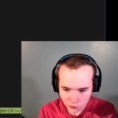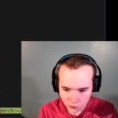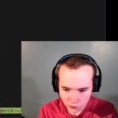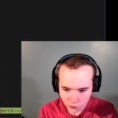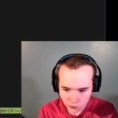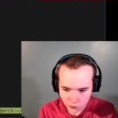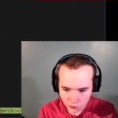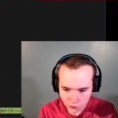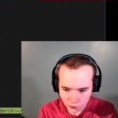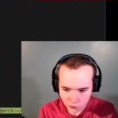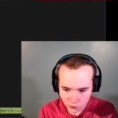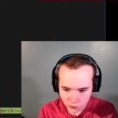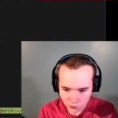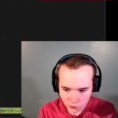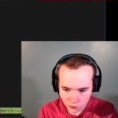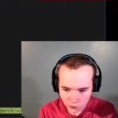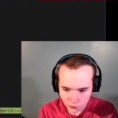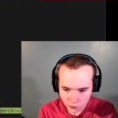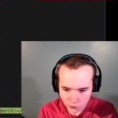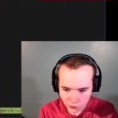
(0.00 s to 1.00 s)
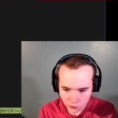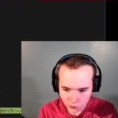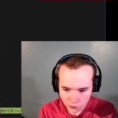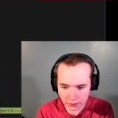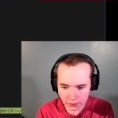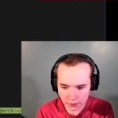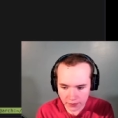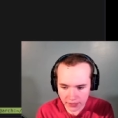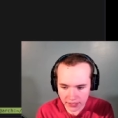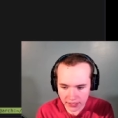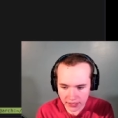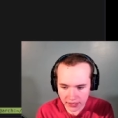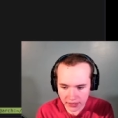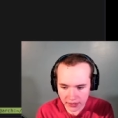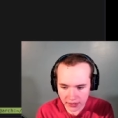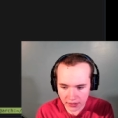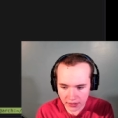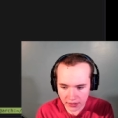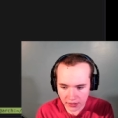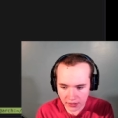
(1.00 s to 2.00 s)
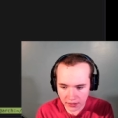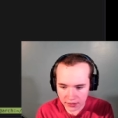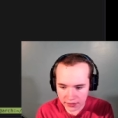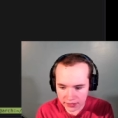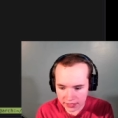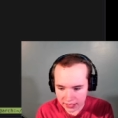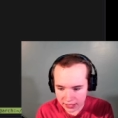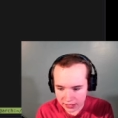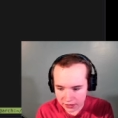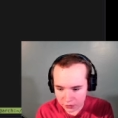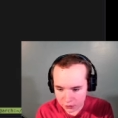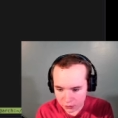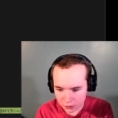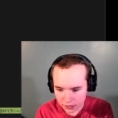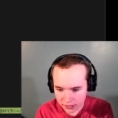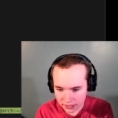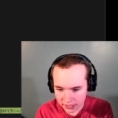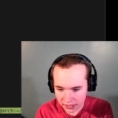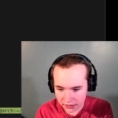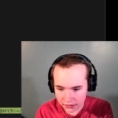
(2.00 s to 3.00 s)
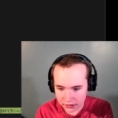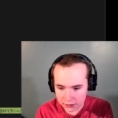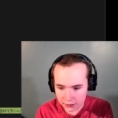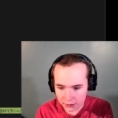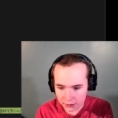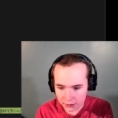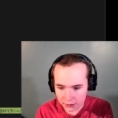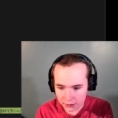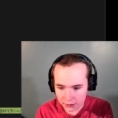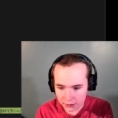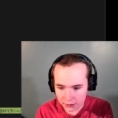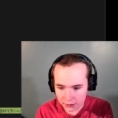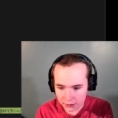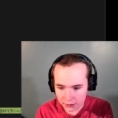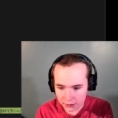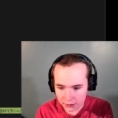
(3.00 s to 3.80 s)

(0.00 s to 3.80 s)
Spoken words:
Wait, I don't get why it'd be the incorrect count. Let's maybe print out